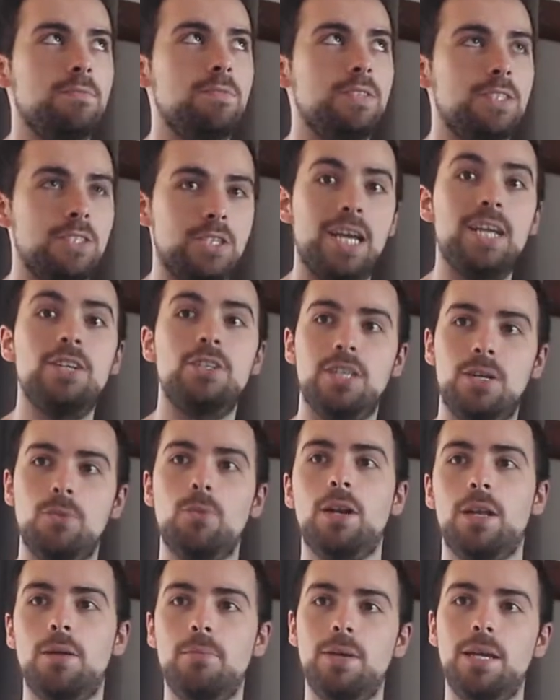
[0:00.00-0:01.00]
changing what
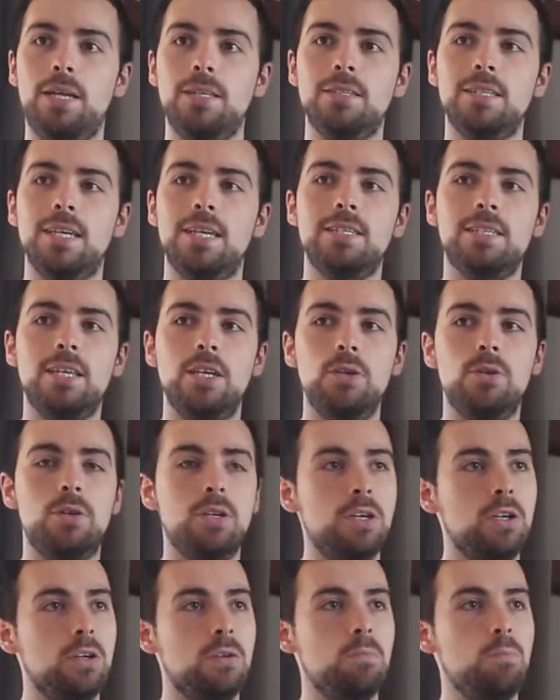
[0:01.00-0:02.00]
it means is that you
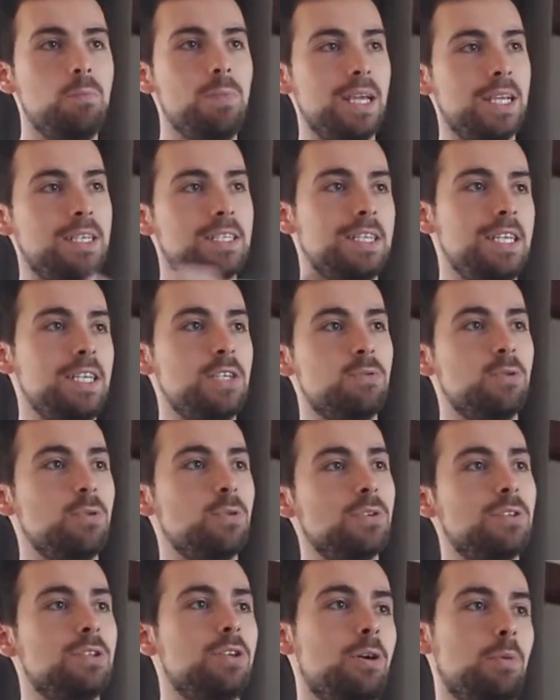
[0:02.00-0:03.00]
can mix these
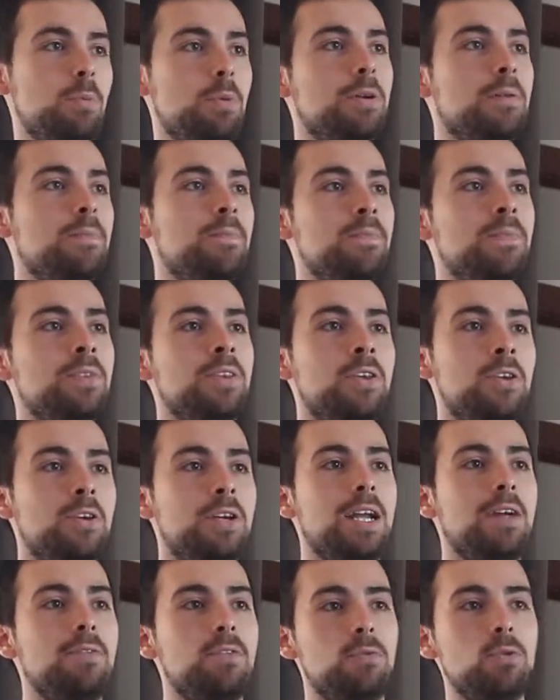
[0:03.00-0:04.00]
rules up. You can
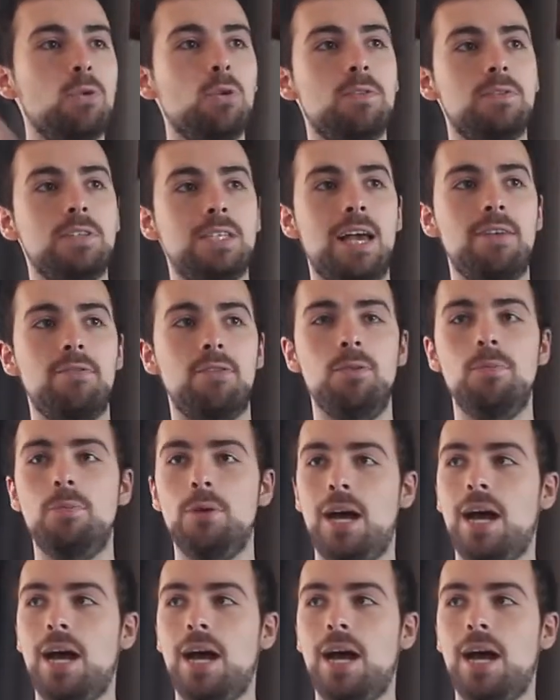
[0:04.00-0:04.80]
have the rule of 7 but